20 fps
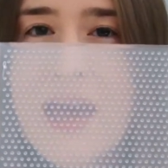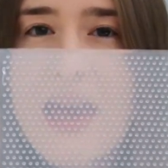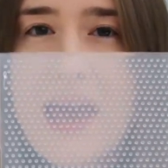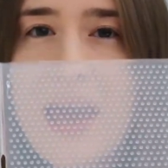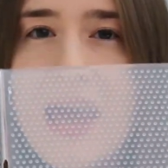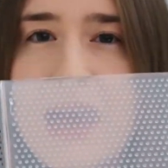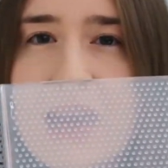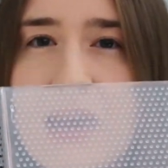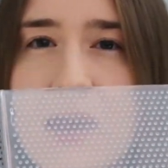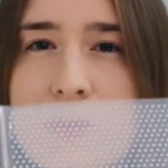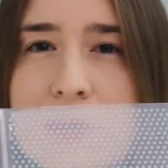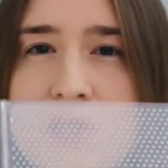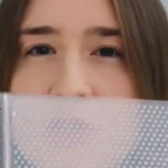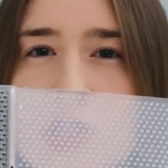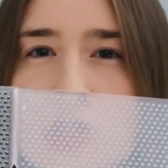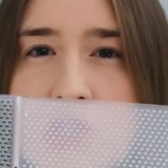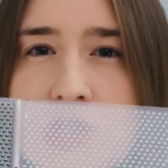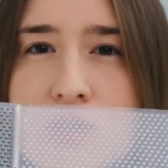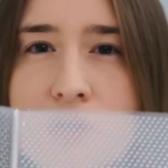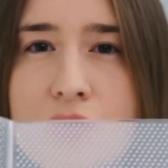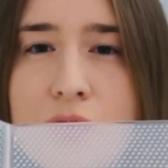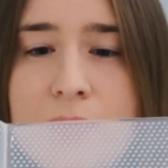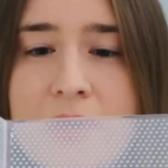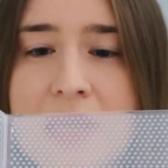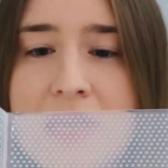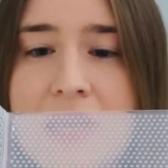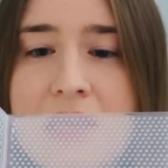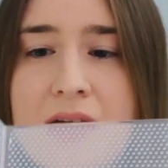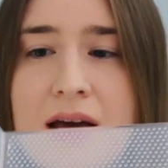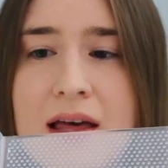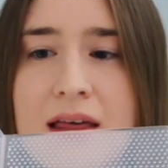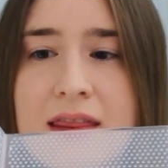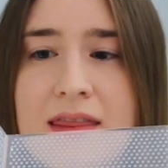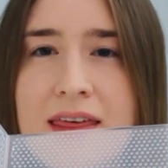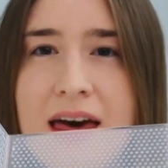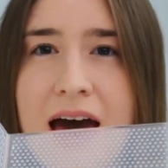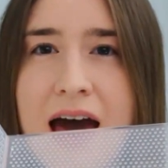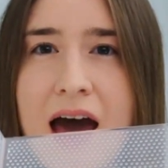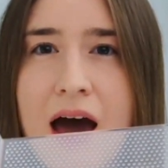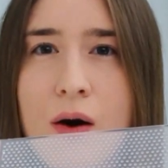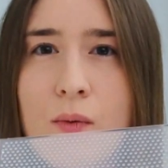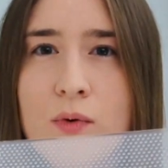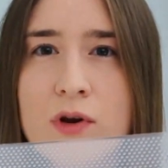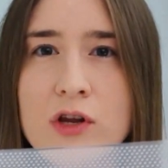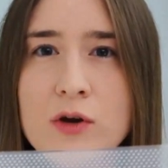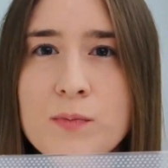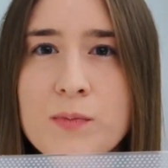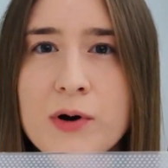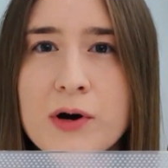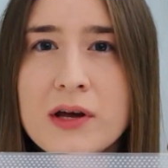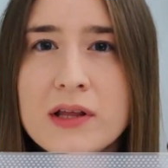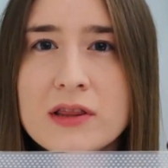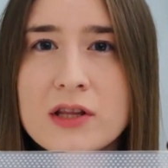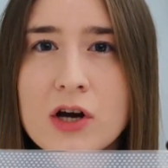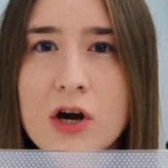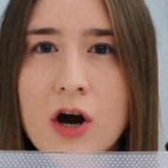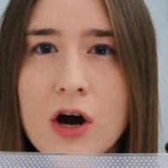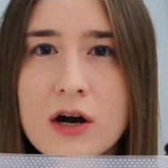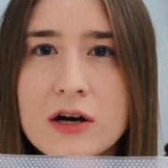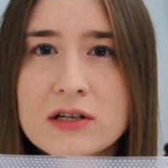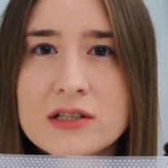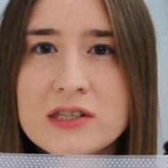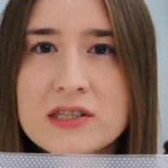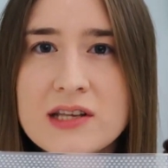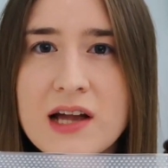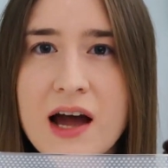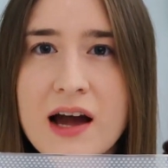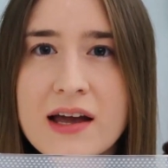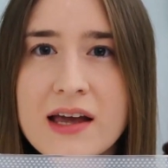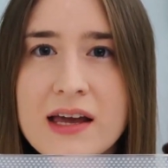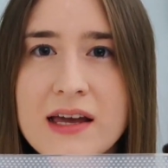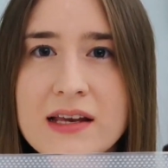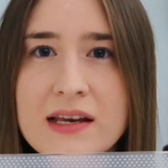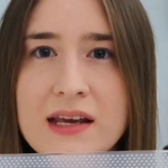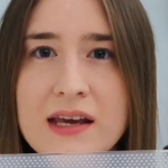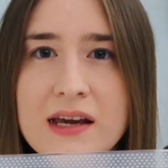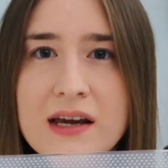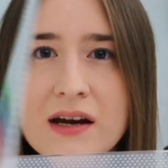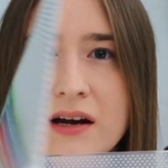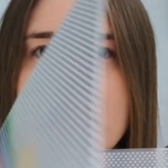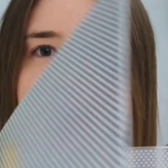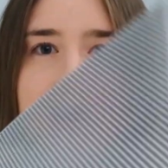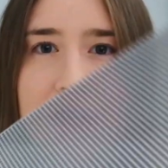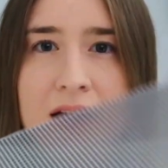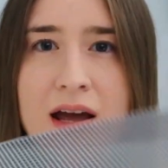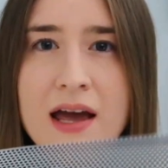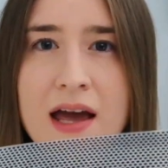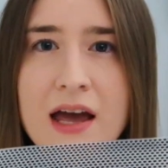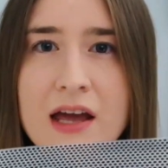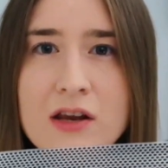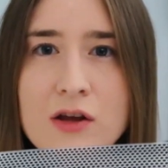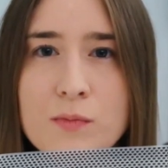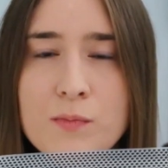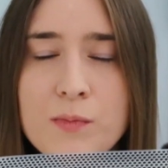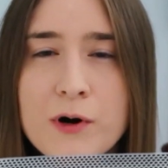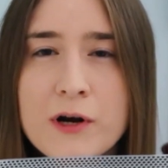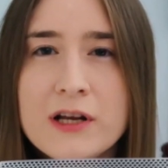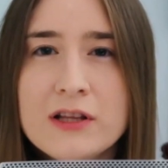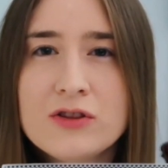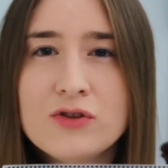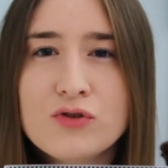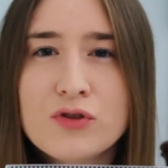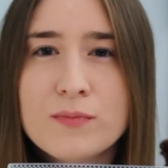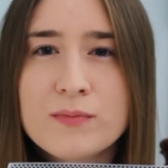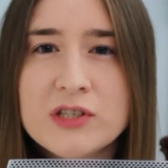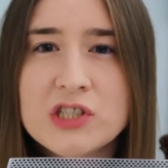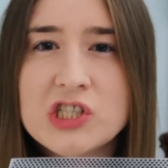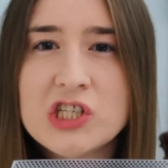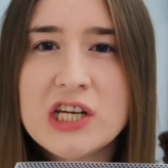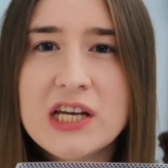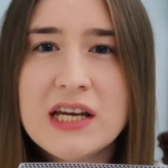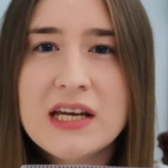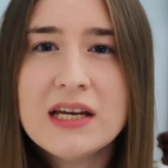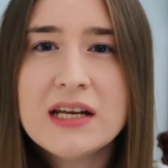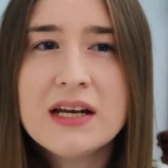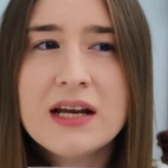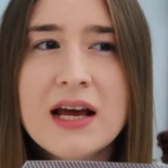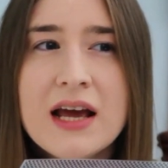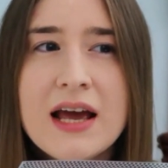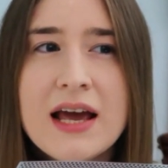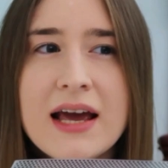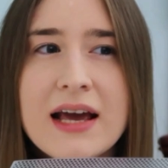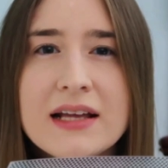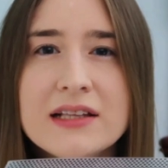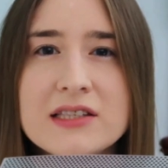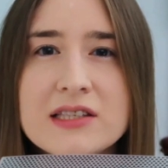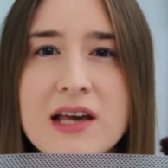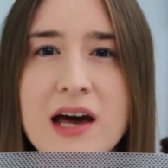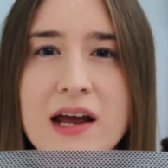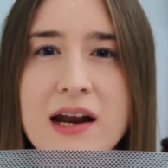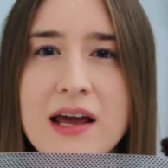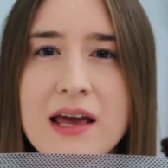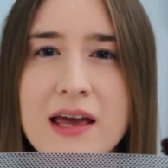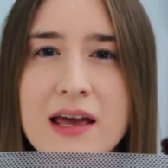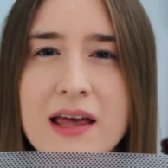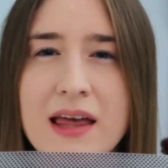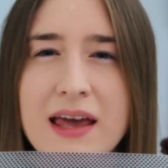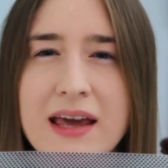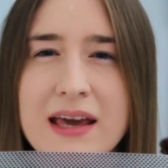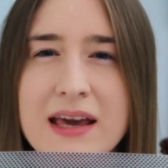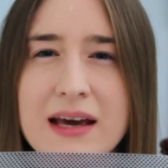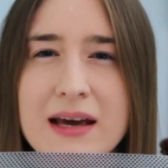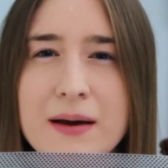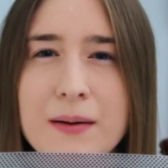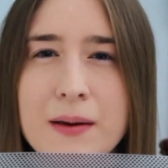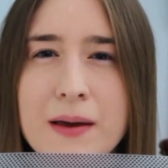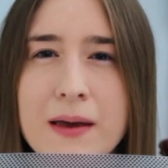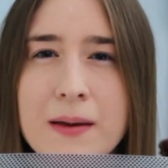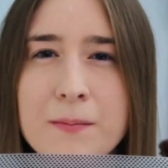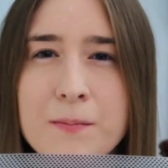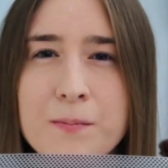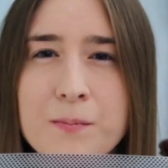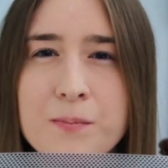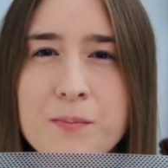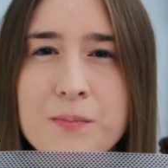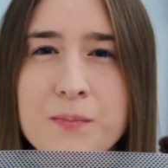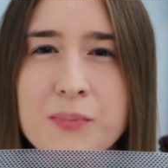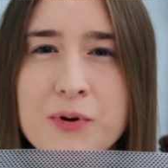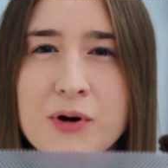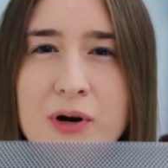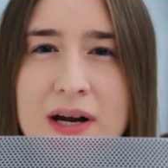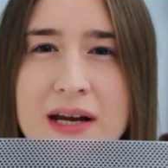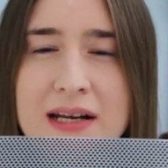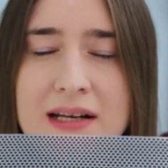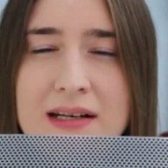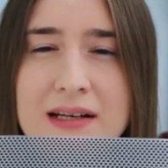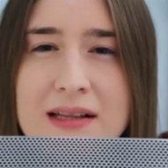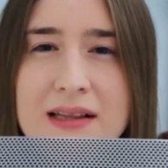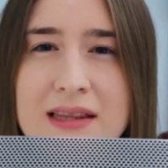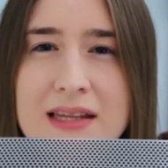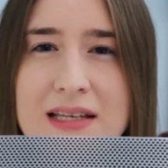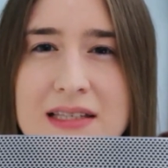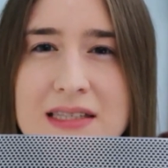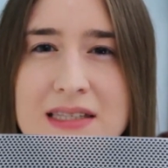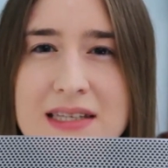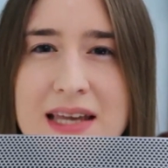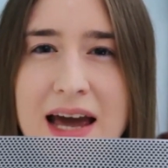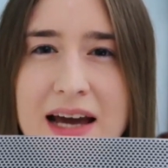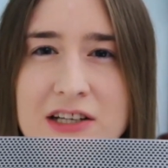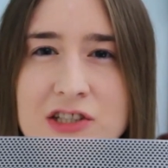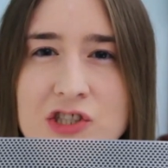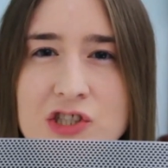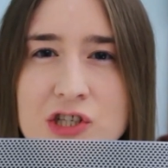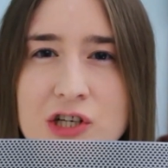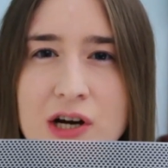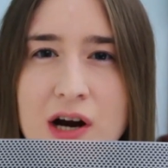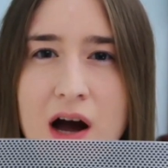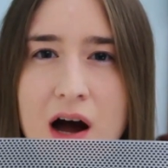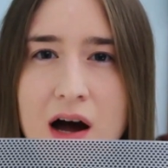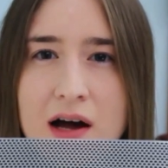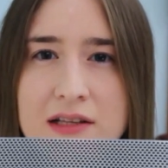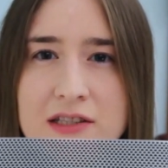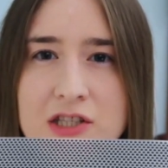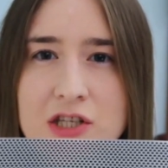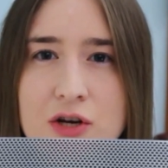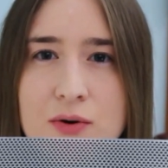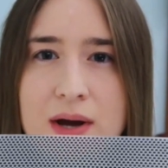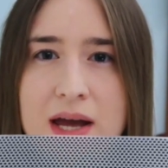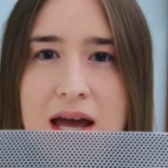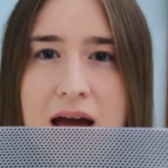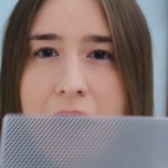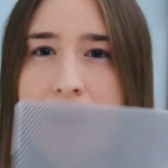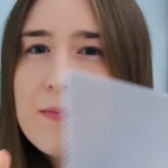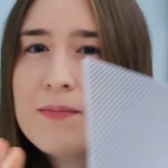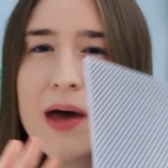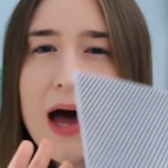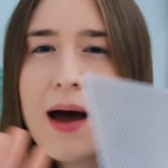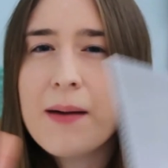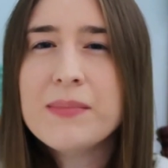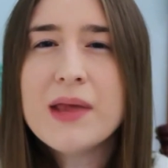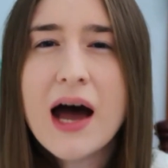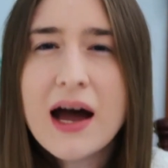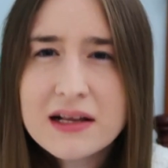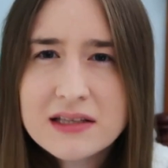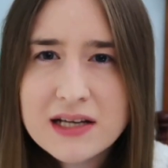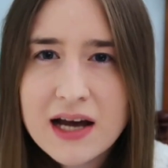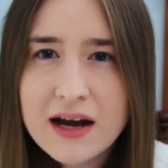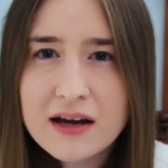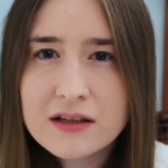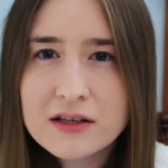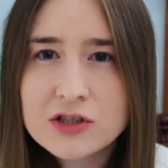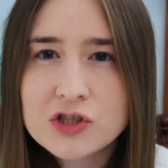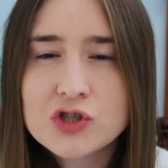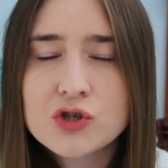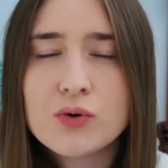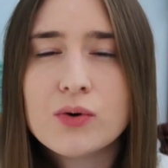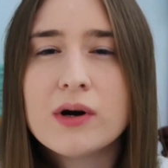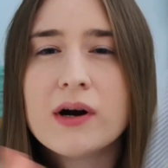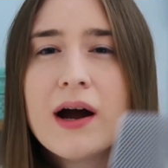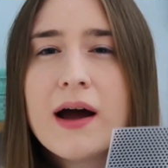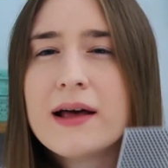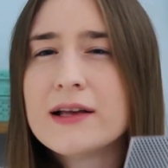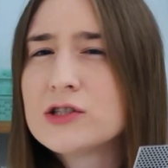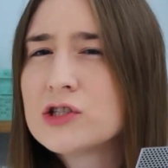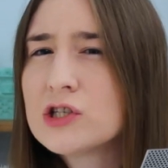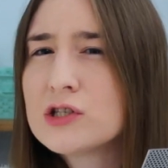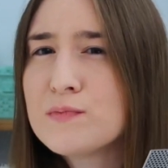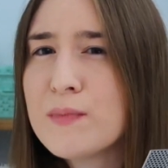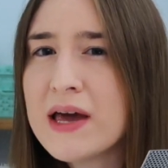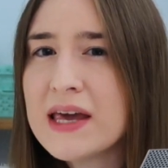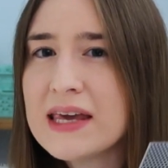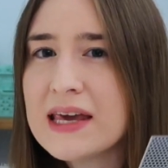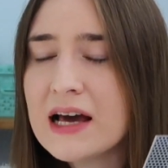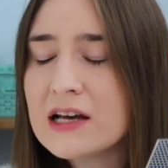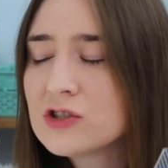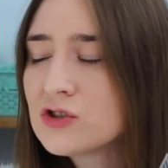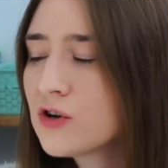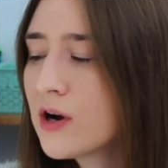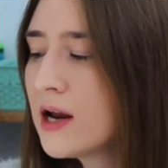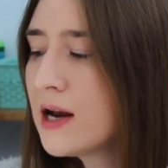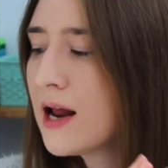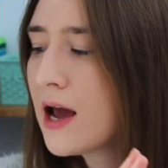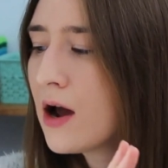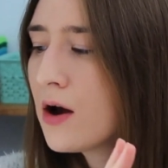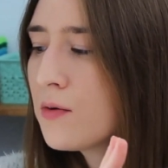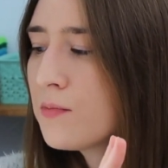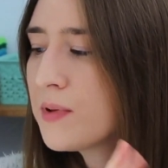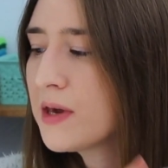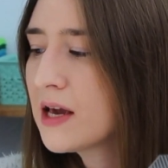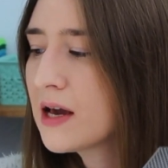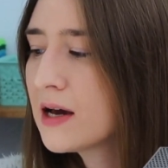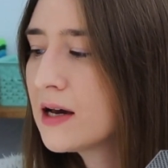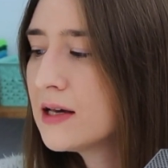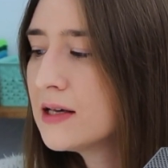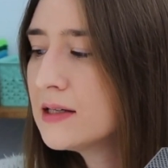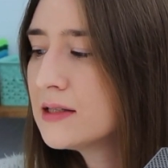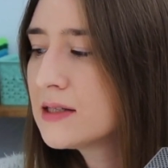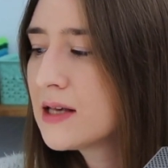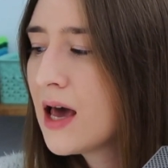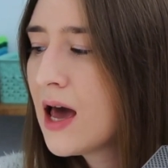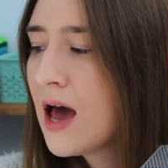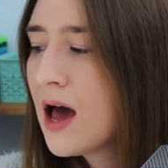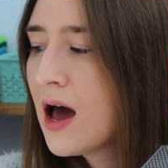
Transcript: And I'm assuming that when you put the cardstock in here and you put it through the machine, it's gonna like imprint this texture onto it. I'm not entirely sure. That's just my guess right now because